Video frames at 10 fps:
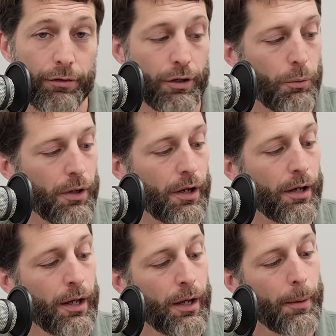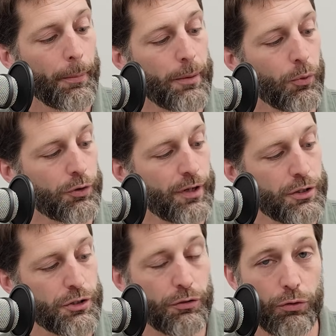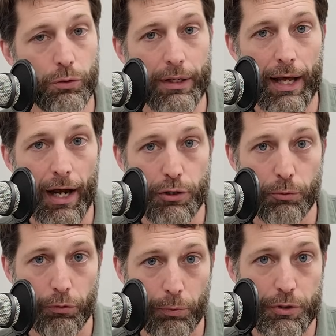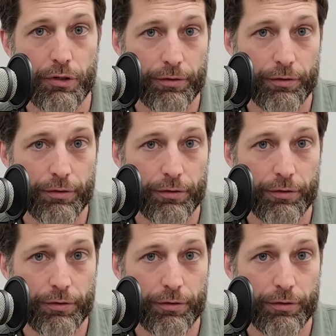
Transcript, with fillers: So you wanna pay more attention to the actual switch